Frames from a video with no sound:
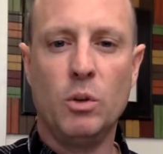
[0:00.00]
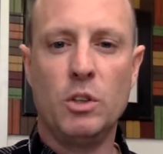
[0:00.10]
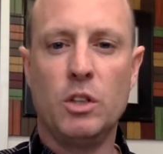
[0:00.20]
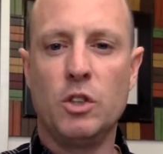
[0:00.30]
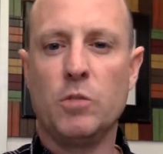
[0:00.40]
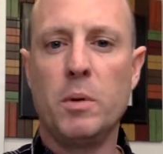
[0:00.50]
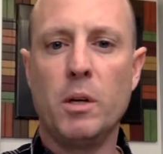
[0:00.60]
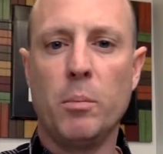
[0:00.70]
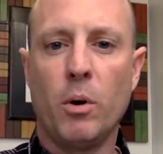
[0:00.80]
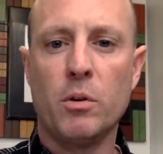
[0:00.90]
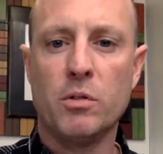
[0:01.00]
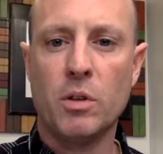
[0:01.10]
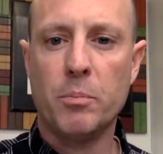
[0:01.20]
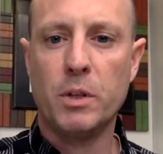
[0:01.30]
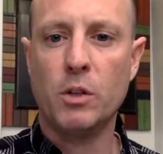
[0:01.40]
and just being a part of
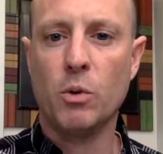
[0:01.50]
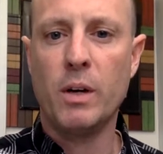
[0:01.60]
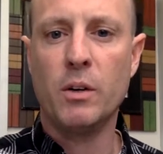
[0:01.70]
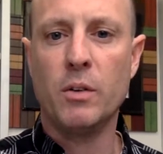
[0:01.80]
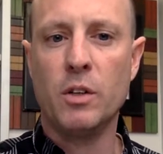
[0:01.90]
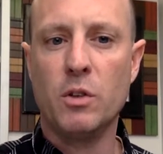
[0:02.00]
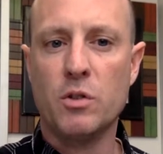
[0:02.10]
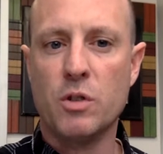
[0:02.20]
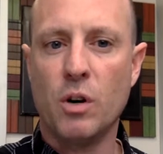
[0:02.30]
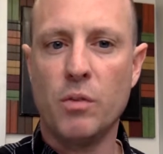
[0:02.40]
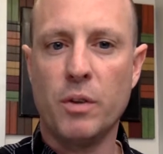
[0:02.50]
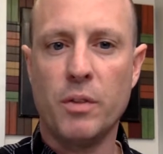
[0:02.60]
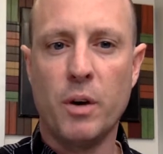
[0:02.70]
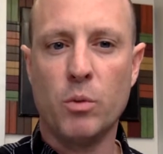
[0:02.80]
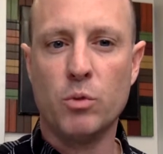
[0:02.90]
something greater than yourself, I
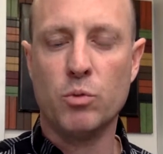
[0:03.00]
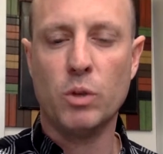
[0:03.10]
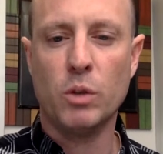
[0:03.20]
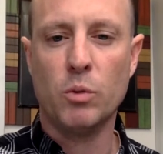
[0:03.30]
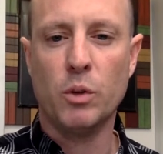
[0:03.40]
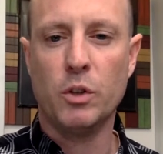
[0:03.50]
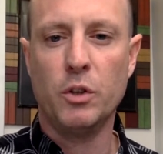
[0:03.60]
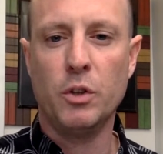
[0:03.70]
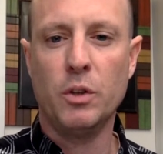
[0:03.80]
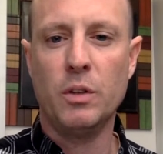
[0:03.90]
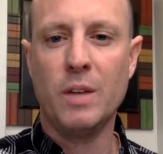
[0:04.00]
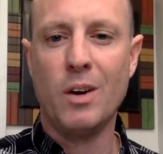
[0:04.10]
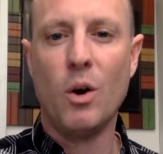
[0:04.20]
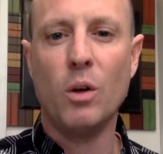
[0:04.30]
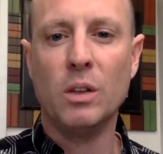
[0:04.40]
thought was really, really good, and that
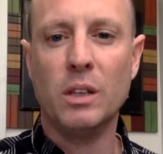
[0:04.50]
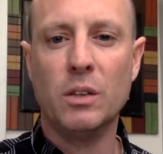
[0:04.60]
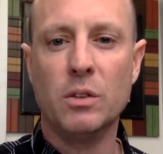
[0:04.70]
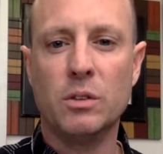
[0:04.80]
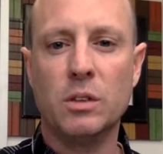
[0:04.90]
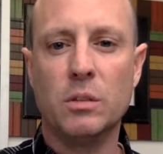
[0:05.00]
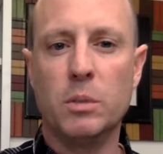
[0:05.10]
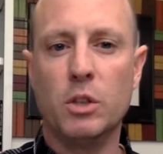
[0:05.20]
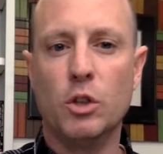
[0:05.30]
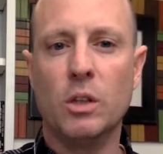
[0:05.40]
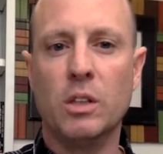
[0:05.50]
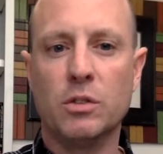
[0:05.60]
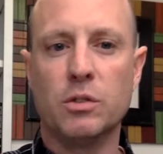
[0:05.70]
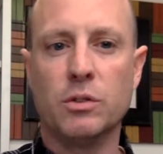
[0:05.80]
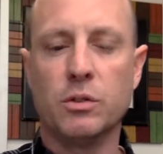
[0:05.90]
all leaders need to be good
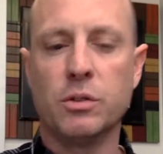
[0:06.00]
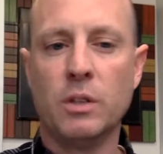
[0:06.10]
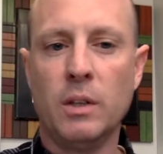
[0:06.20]
listeners.